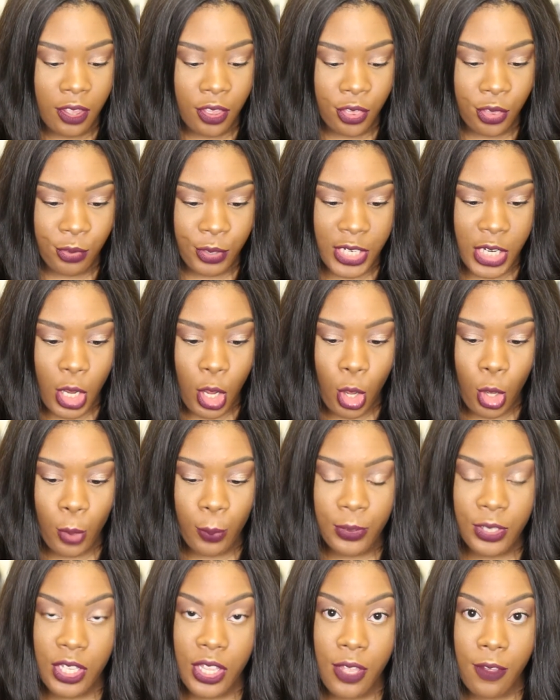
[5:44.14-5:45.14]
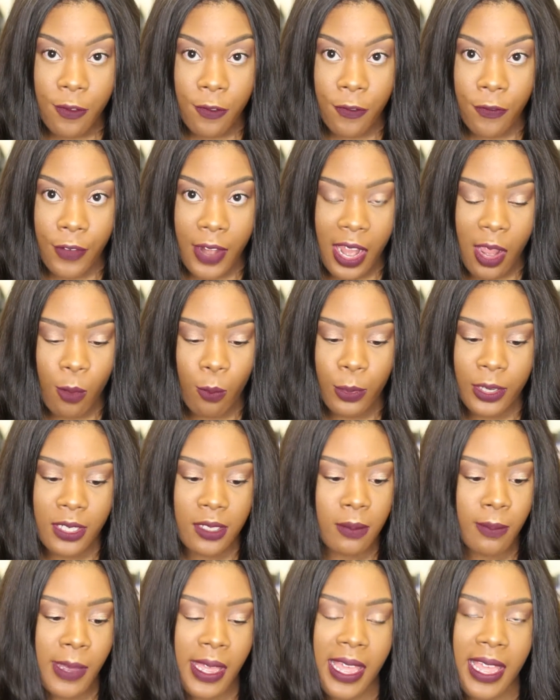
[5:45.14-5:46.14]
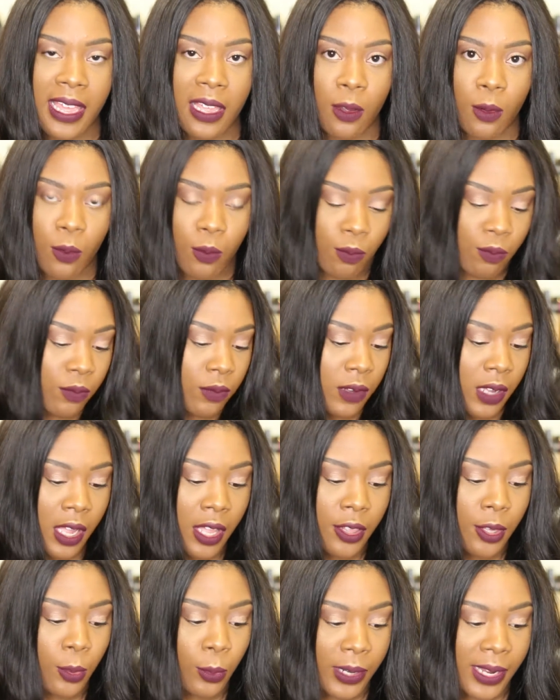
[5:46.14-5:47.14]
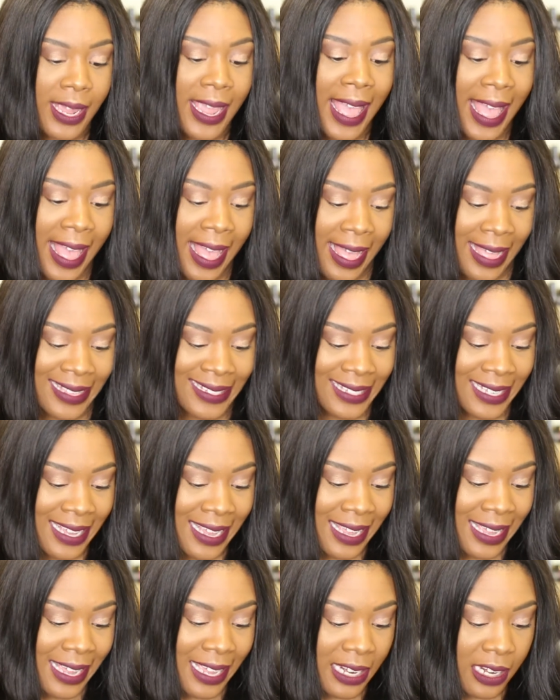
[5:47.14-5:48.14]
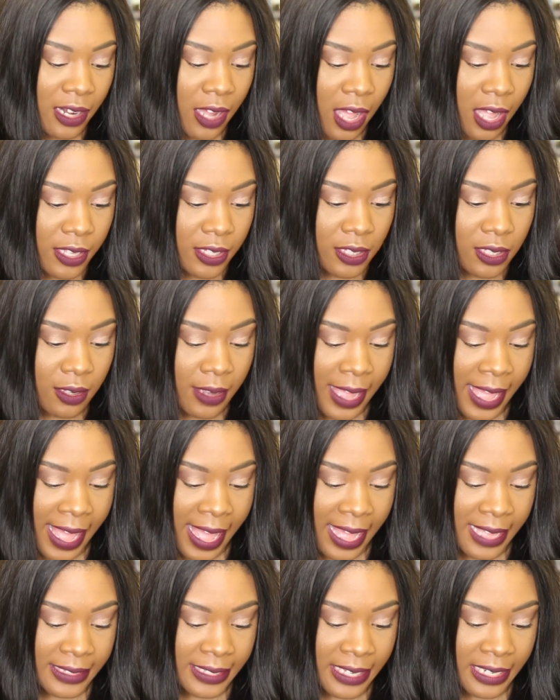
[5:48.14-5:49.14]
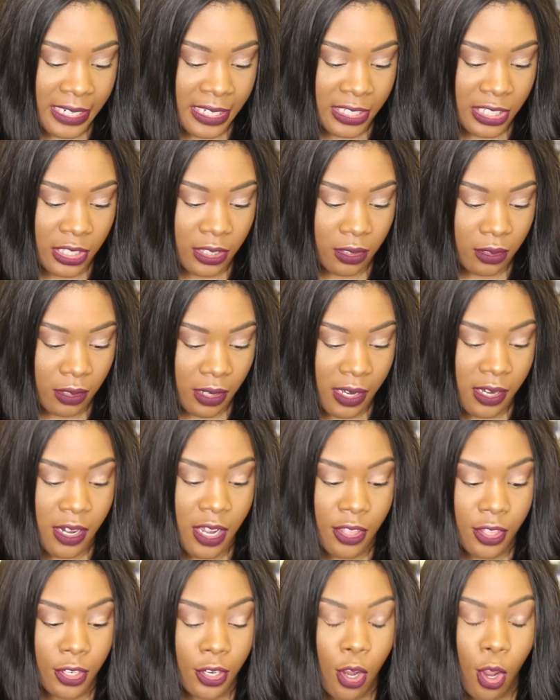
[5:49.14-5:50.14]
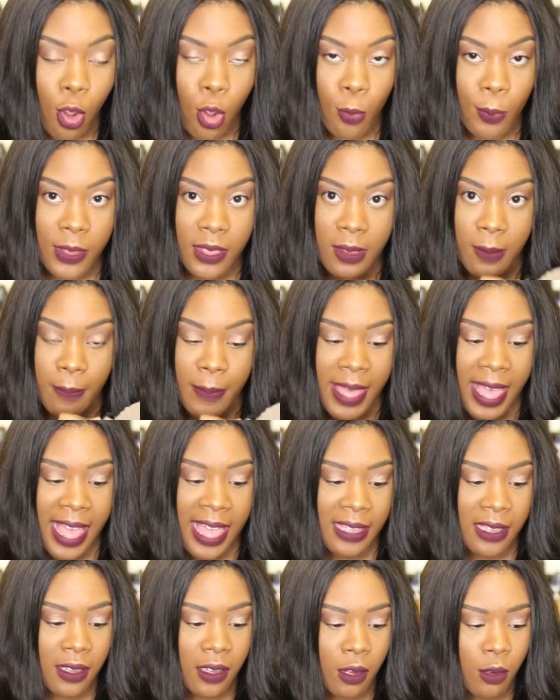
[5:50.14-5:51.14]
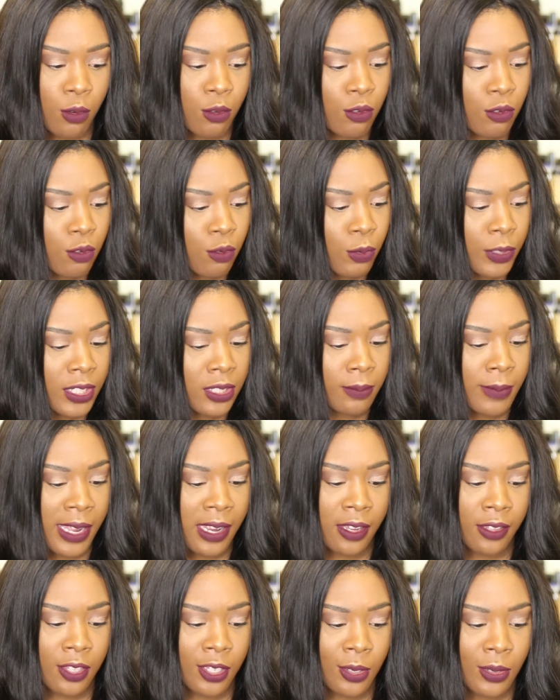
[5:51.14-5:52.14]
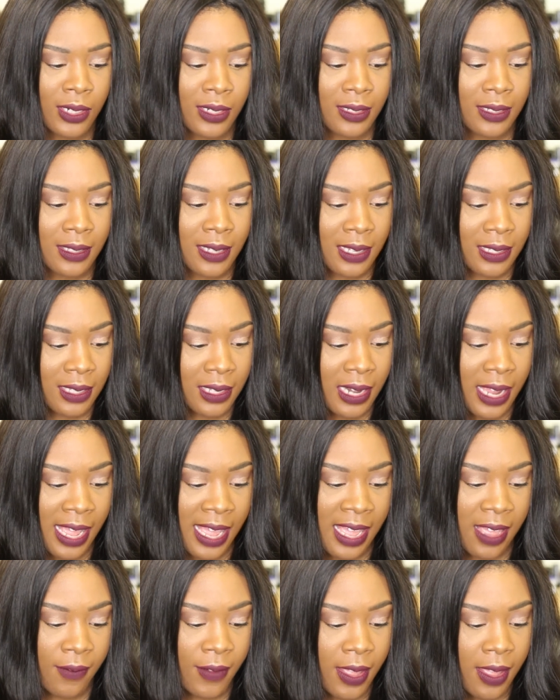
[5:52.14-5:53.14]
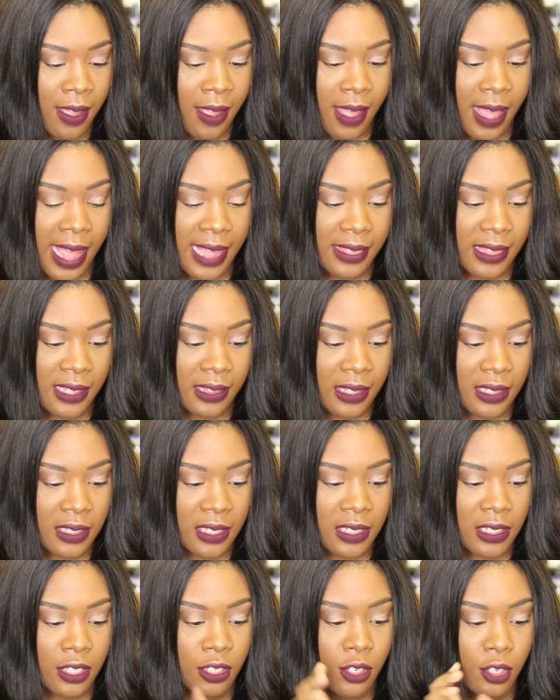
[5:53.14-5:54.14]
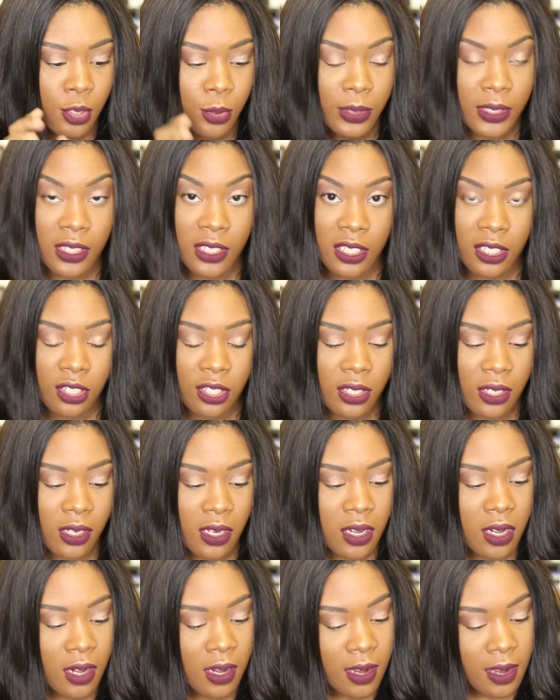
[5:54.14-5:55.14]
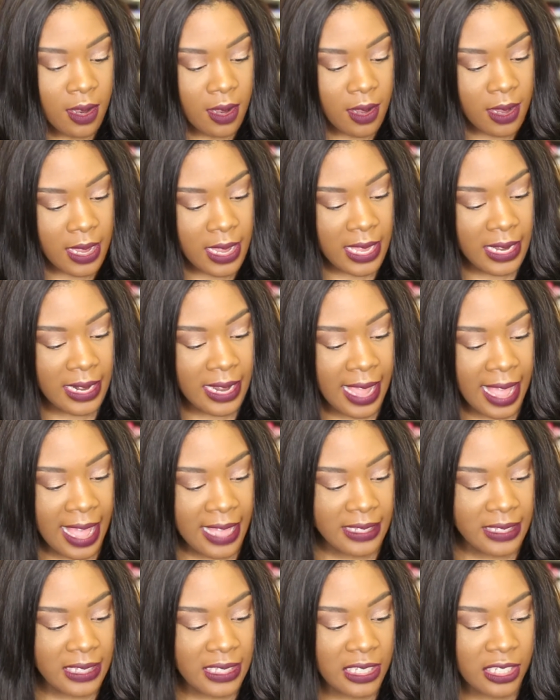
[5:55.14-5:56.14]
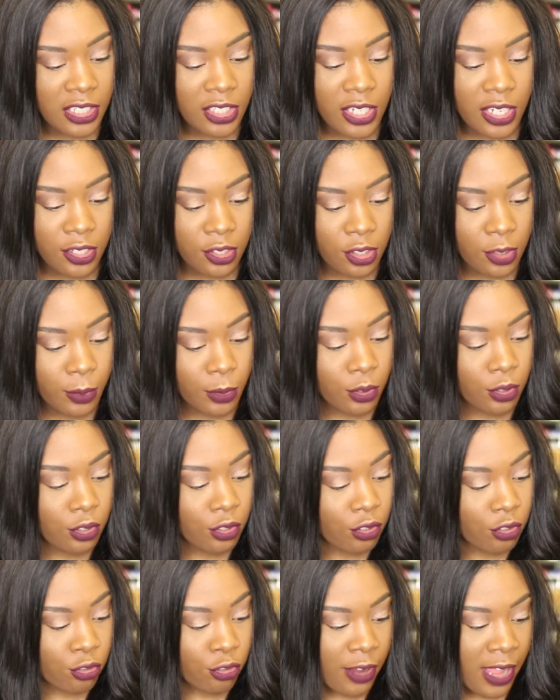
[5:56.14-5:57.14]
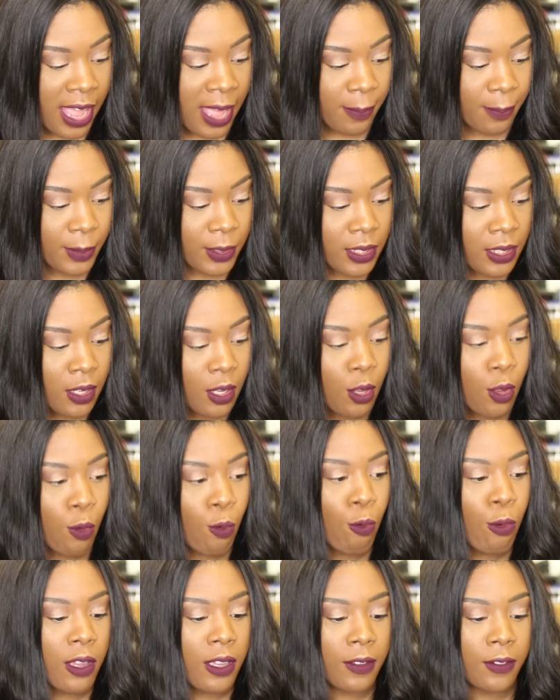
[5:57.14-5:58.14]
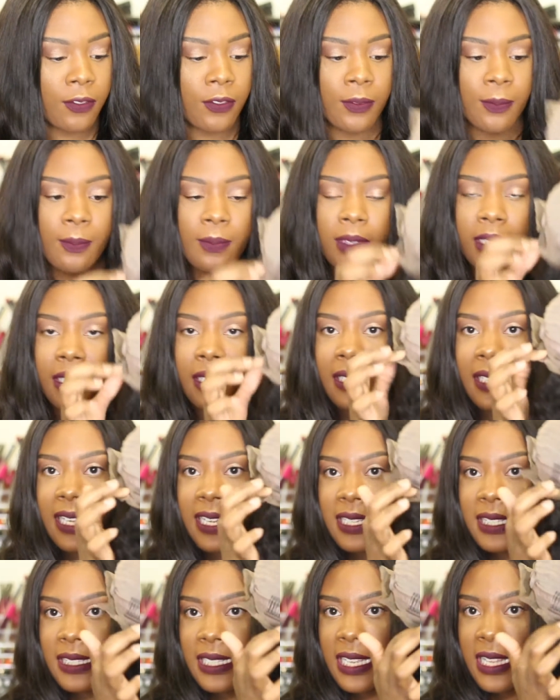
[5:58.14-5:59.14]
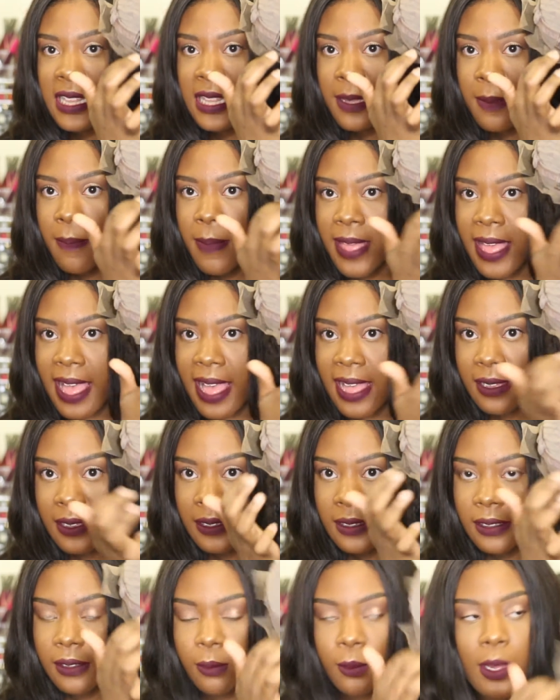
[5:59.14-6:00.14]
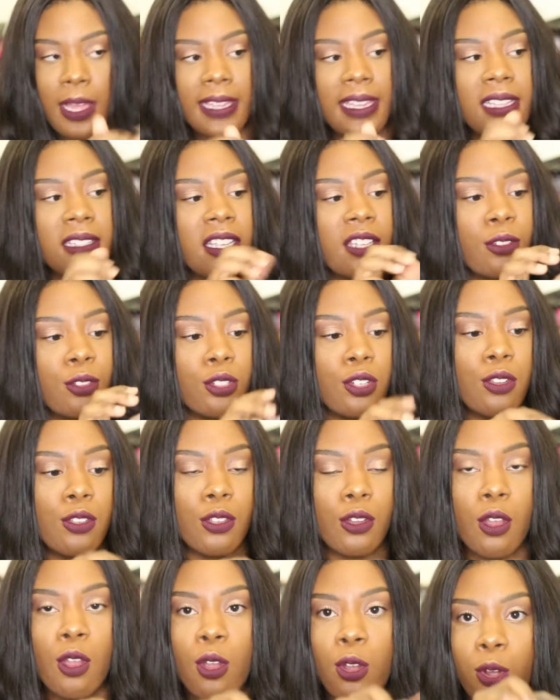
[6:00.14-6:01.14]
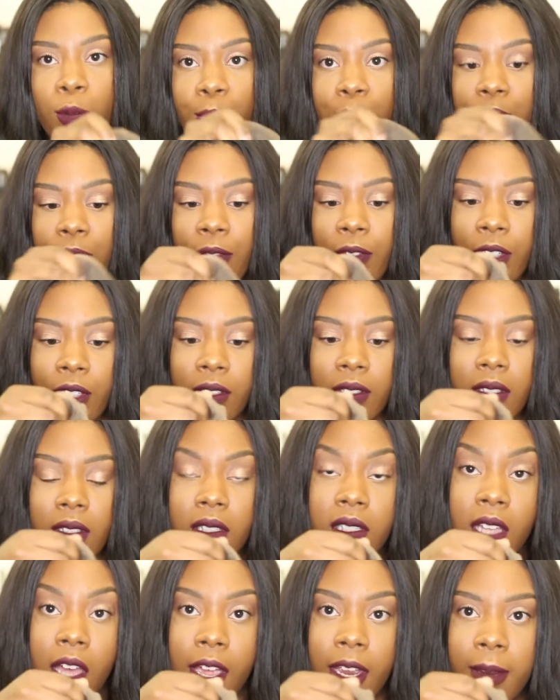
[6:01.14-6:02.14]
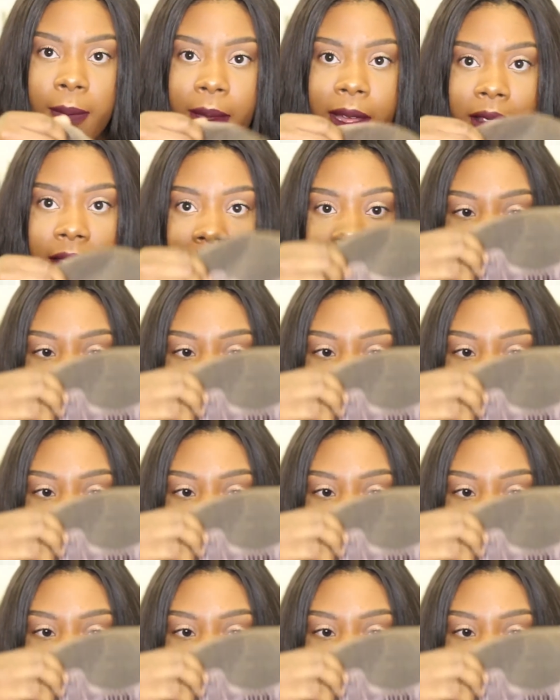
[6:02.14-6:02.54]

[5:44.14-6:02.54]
3 combs in the front, which my other wig has, and it also has another comb in the back, which my other unit doesn't have. I think this is a new addition. And it has the adjustable straps with lace in the back. Well, I guess I'll show you the combs first. Sorry about